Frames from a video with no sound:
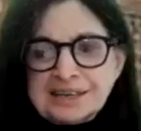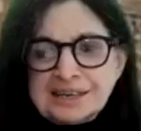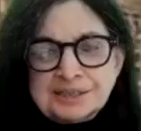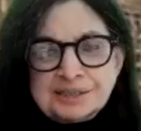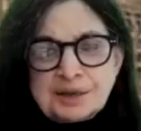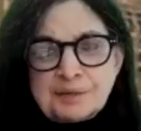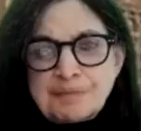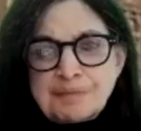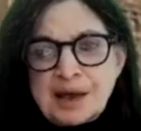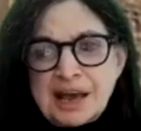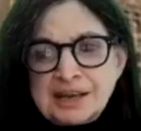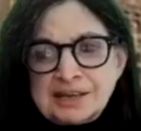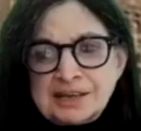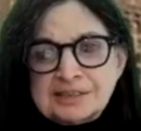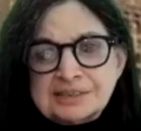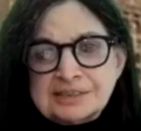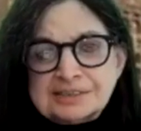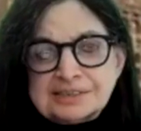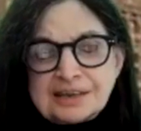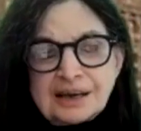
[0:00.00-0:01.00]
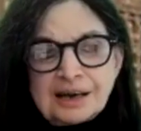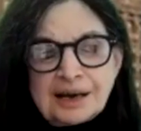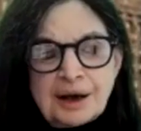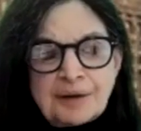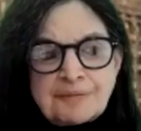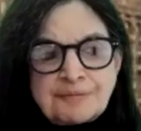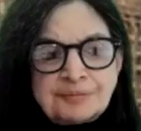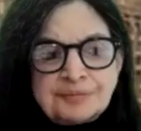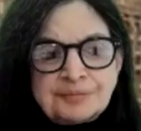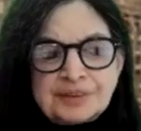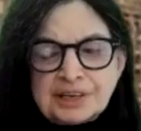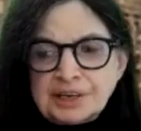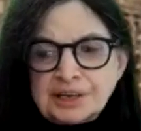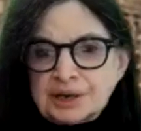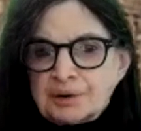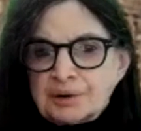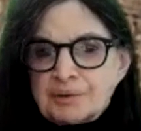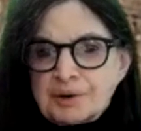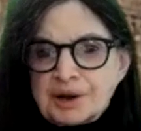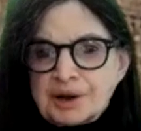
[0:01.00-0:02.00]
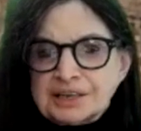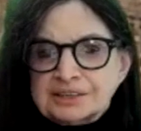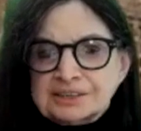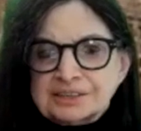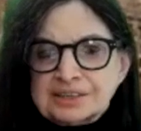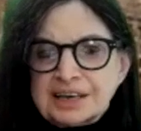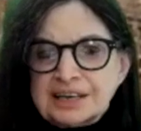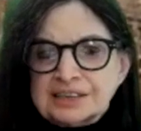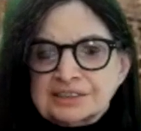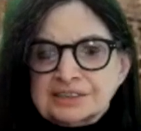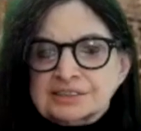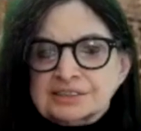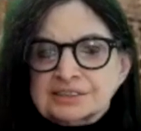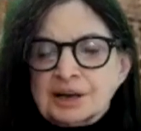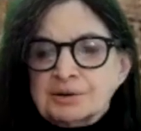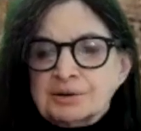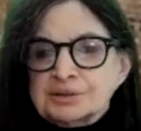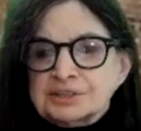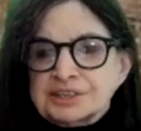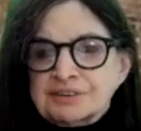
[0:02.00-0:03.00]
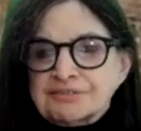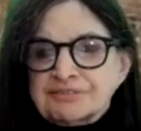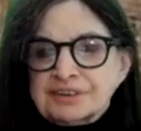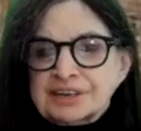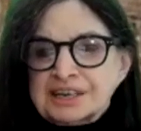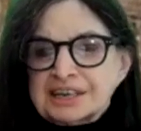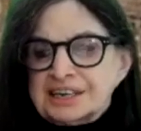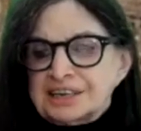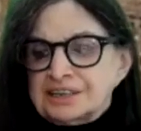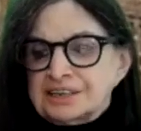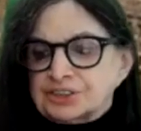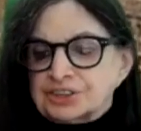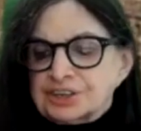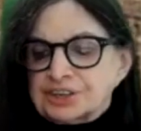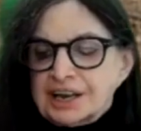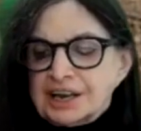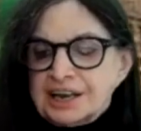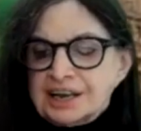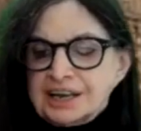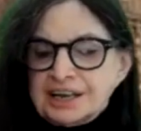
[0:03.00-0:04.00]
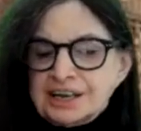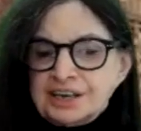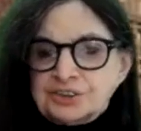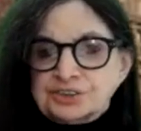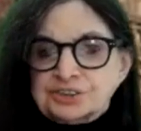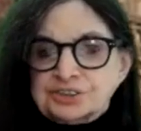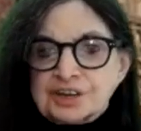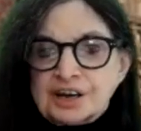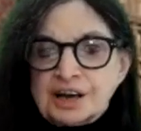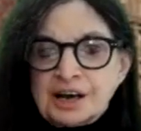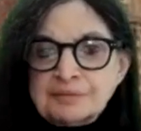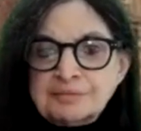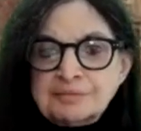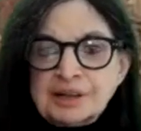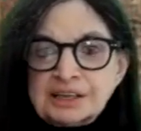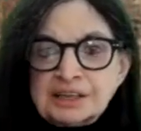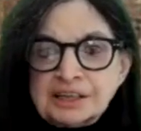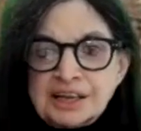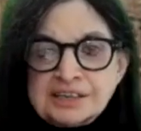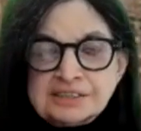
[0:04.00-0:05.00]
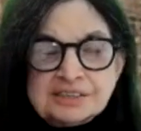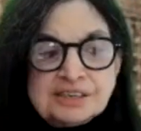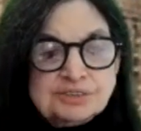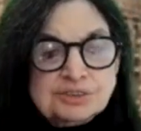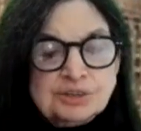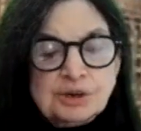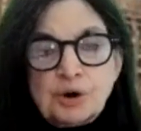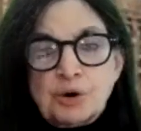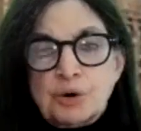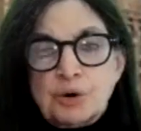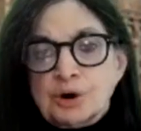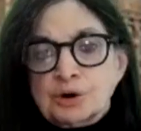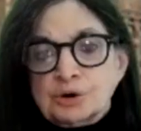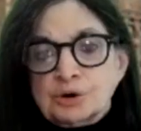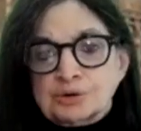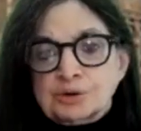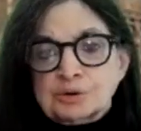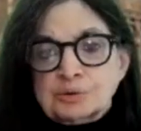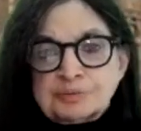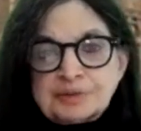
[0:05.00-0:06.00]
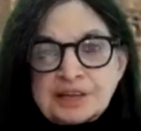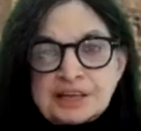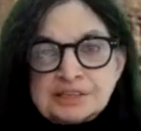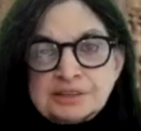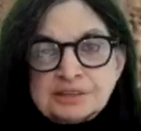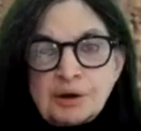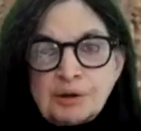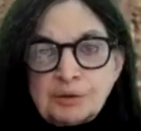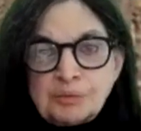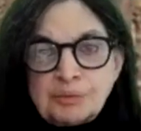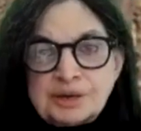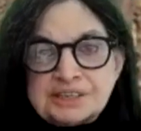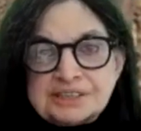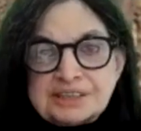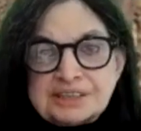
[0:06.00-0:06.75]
It depends. It's so different each time the class. There's a core group that's always